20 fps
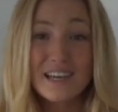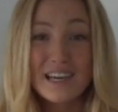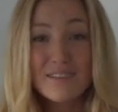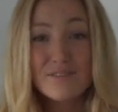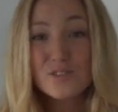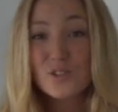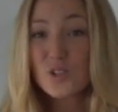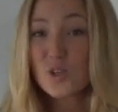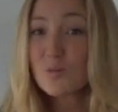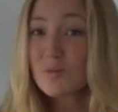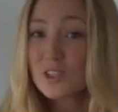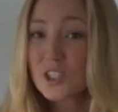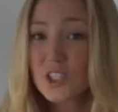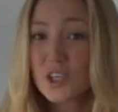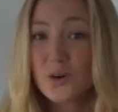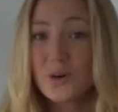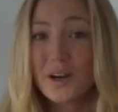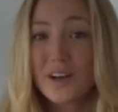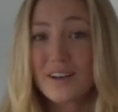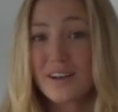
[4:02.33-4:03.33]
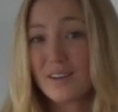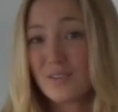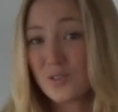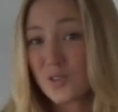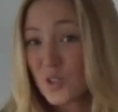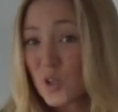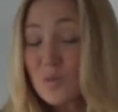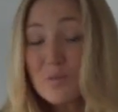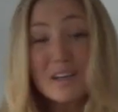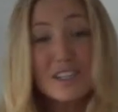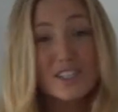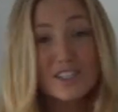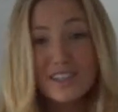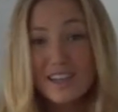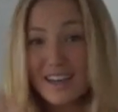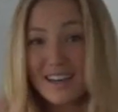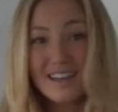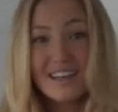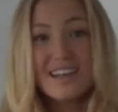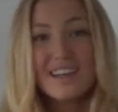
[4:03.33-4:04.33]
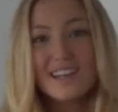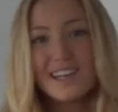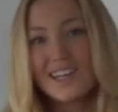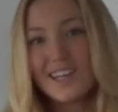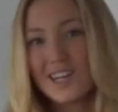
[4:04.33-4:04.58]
I have so much going on, so much that,